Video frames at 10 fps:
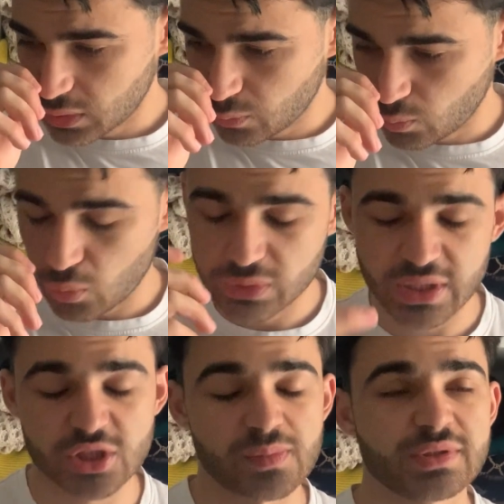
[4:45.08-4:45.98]
we'll
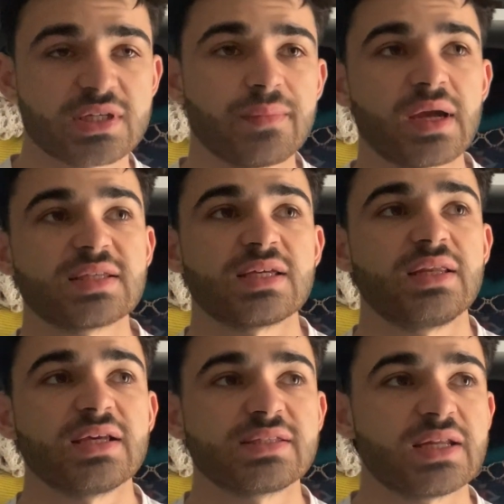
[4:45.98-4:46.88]
touch up on something I said
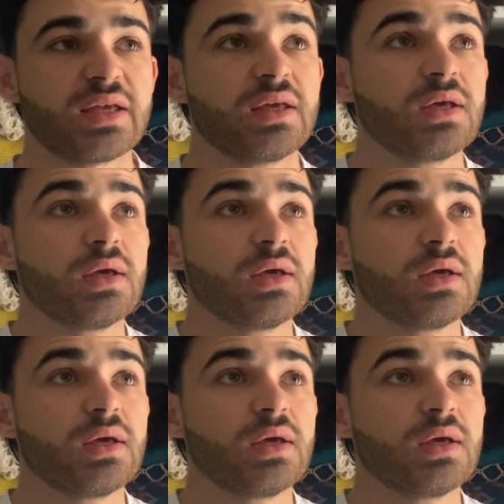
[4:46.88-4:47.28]
yesterday.